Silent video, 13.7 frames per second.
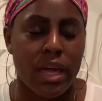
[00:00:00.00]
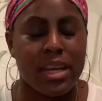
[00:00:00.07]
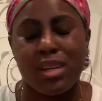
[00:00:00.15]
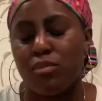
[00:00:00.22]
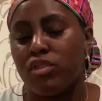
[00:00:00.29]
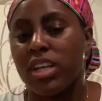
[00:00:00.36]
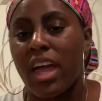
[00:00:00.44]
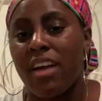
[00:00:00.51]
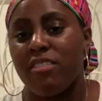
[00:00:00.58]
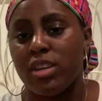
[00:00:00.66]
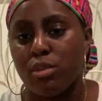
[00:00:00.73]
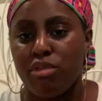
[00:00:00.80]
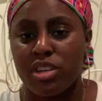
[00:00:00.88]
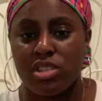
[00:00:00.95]
I didn't really have
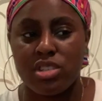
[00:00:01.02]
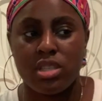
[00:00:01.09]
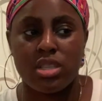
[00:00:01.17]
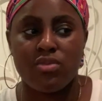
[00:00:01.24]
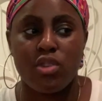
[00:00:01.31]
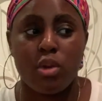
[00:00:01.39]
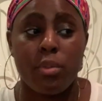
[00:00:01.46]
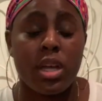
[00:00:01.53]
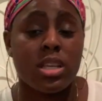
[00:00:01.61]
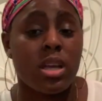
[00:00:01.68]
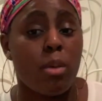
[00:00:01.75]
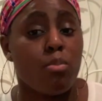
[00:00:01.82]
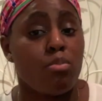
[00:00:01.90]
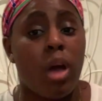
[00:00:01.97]
any brushes in this video because
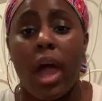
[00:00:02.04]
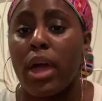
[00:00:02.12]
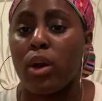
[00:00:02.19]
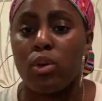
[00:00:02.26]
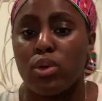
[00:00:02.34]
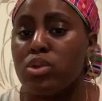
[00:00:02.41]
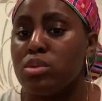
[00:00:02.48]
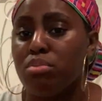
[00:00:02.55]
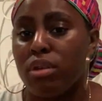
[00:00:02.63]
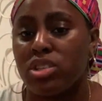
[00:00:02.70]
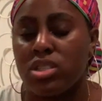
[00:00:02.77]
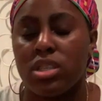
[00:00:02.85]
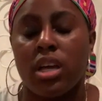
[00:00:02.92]
I don't use brushes